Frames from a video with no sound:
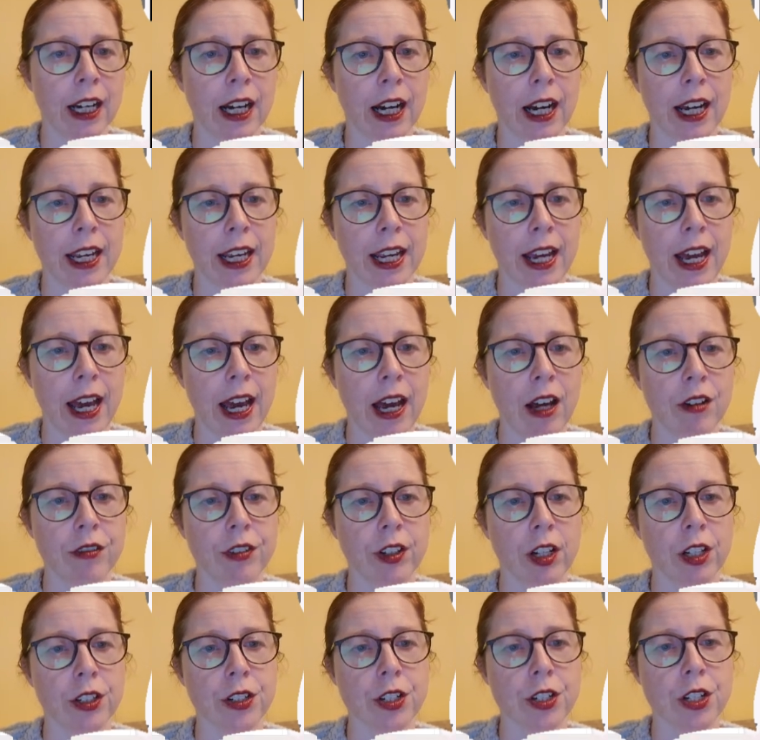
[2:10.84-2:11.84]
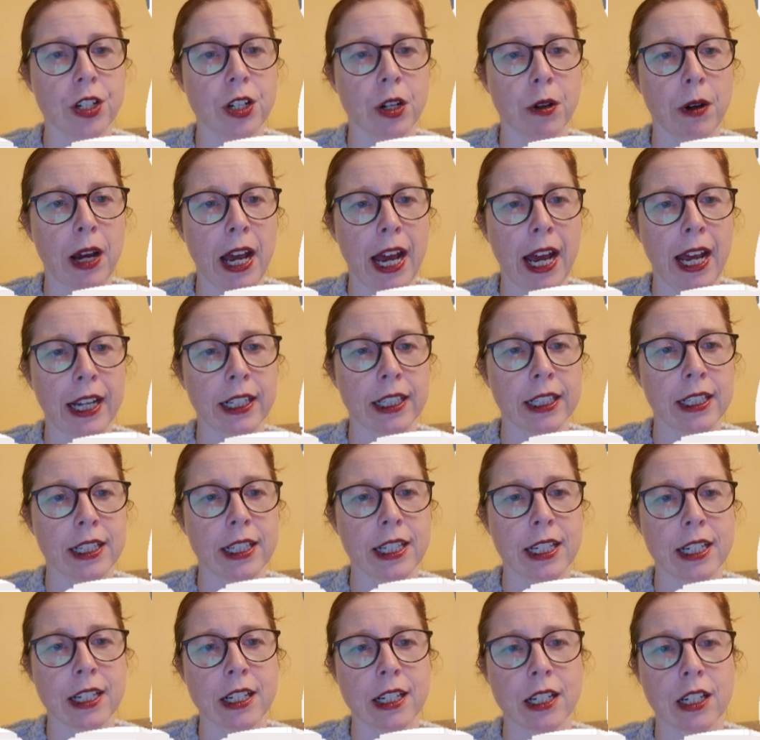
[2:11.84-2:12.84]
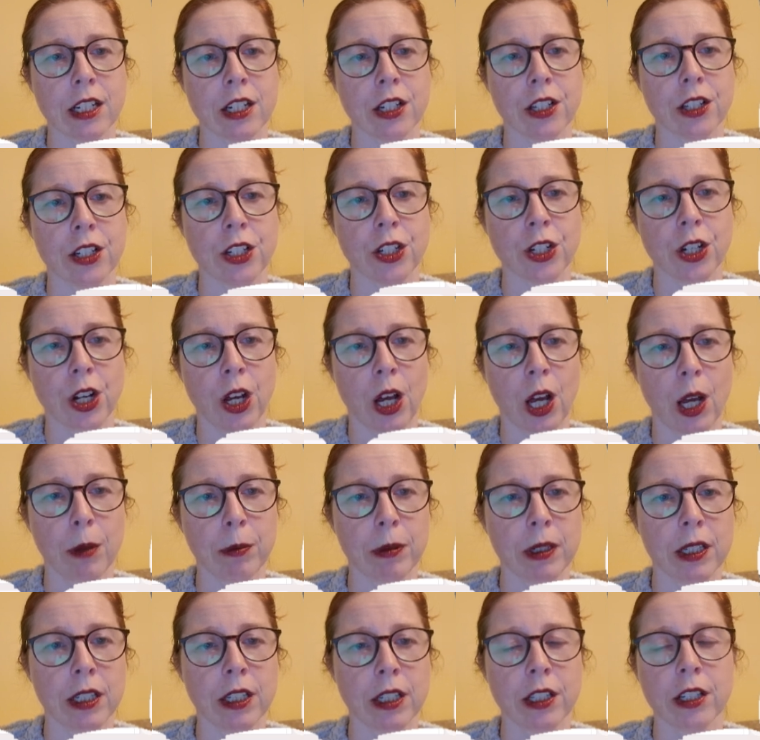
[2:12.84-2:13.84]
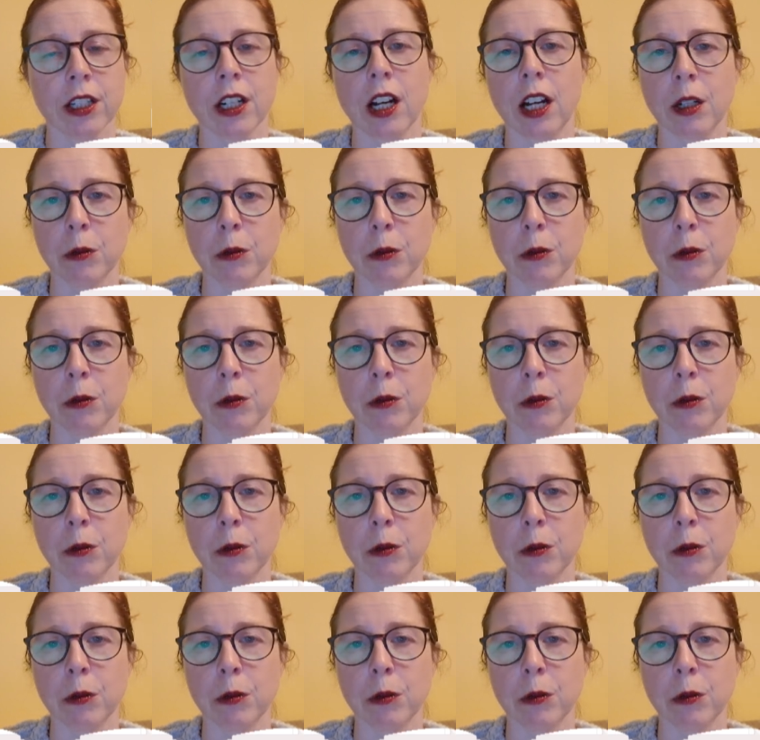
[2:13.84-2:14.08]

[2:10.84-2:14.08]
I have also added this to the top here.